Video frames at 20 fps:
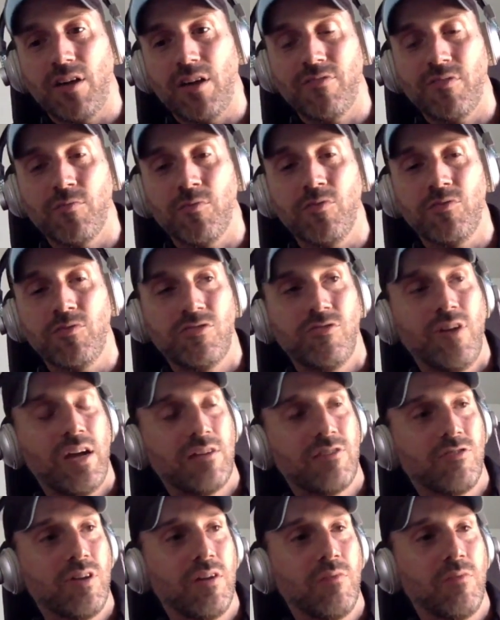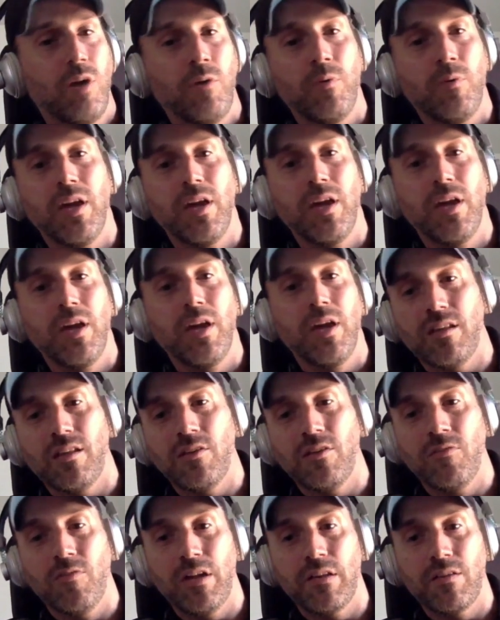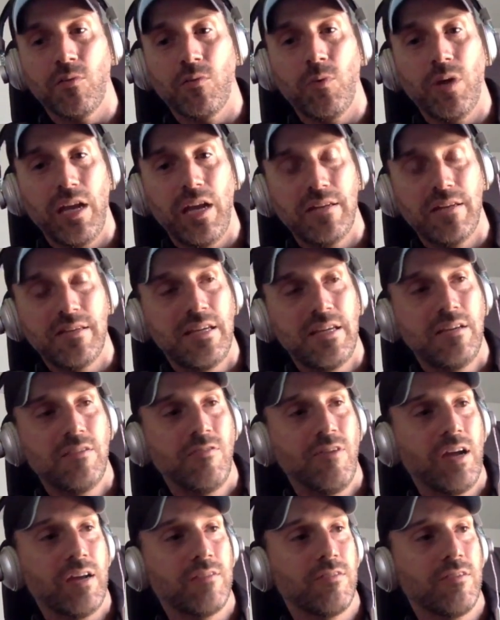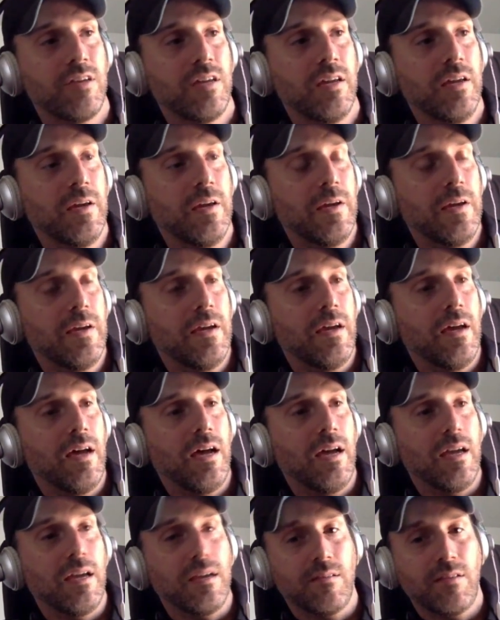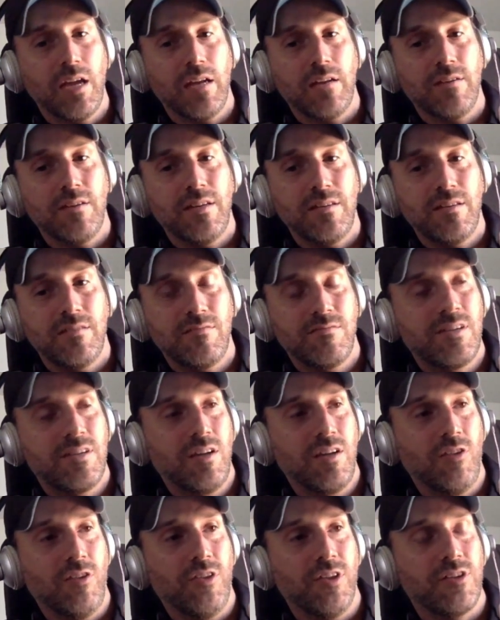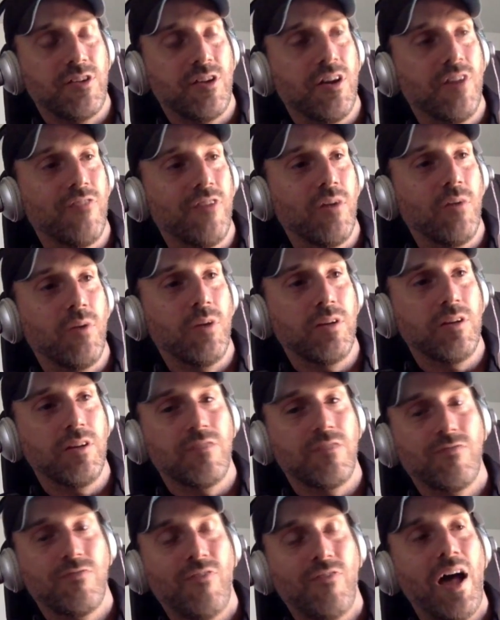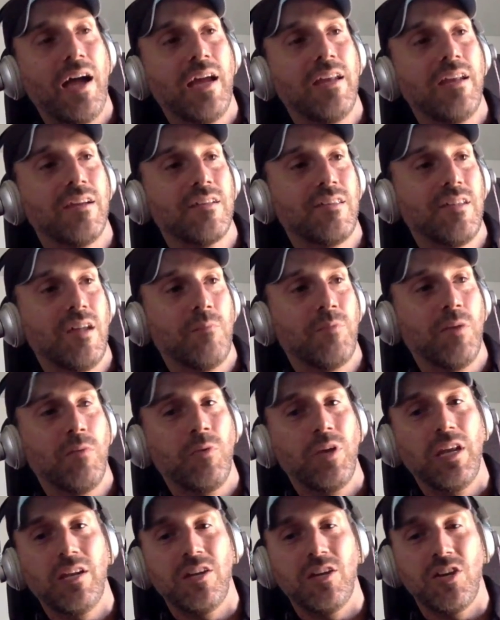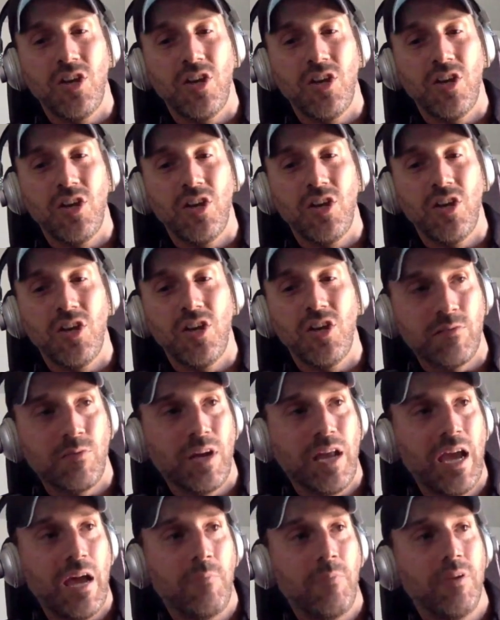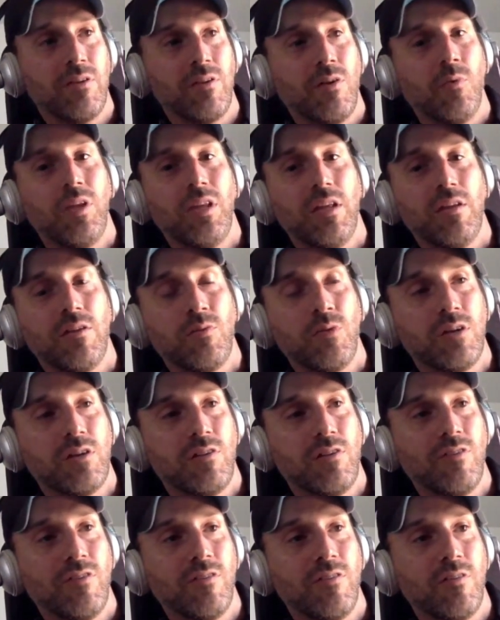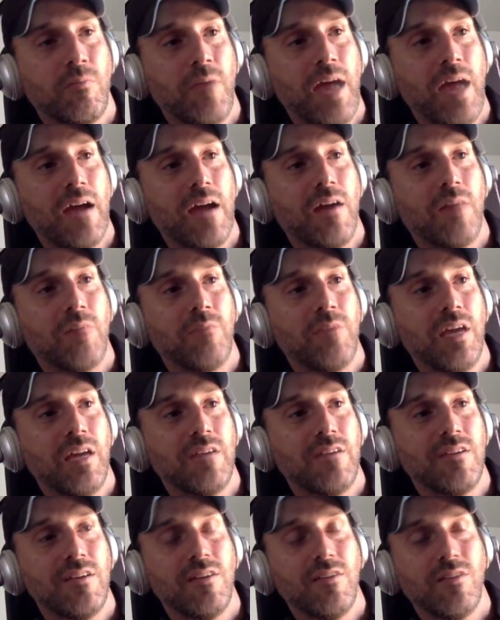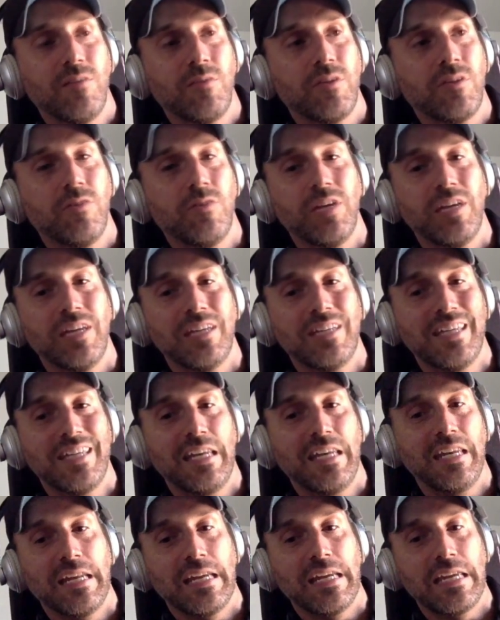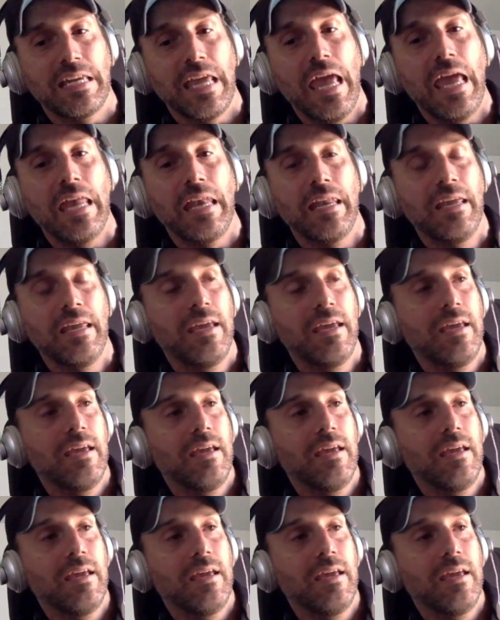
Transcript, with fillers: off the root directory. Well, we accidentally erased the WinNT directory, uh, and and. killed the server, which is fine, except that we didn't know that's what happened. So when they switched over to their backup, the engineer that was doing it did it again